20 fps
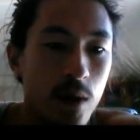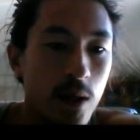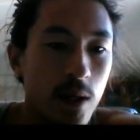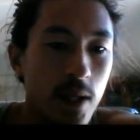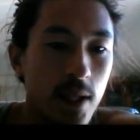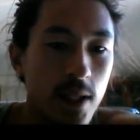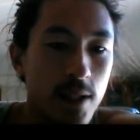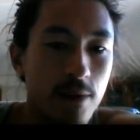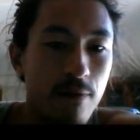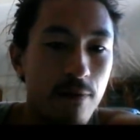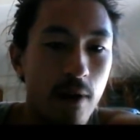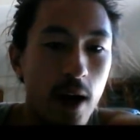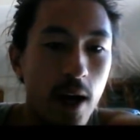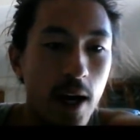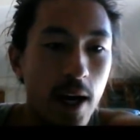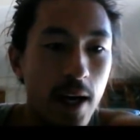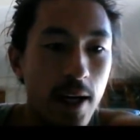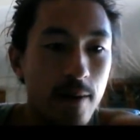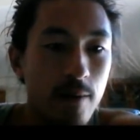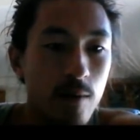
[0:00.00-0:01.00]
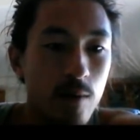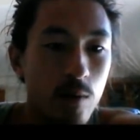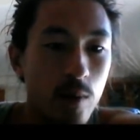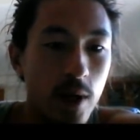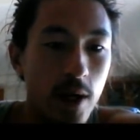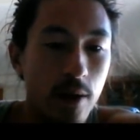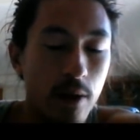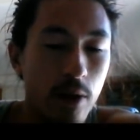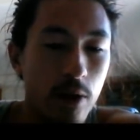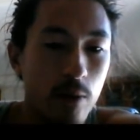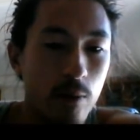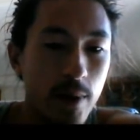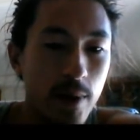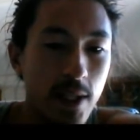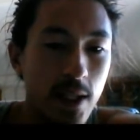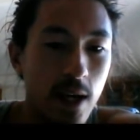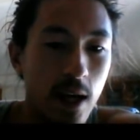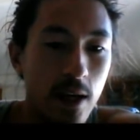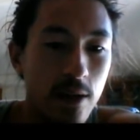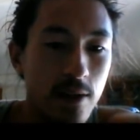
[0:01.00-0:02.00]
is fine with 3
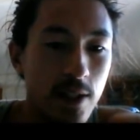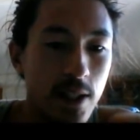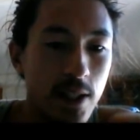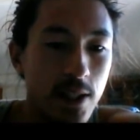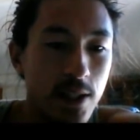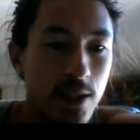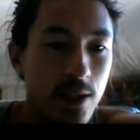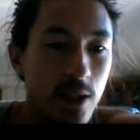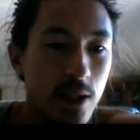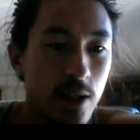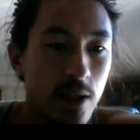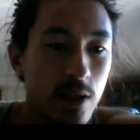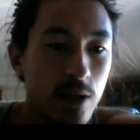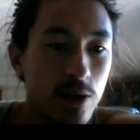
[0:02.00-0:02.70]
Cutlass,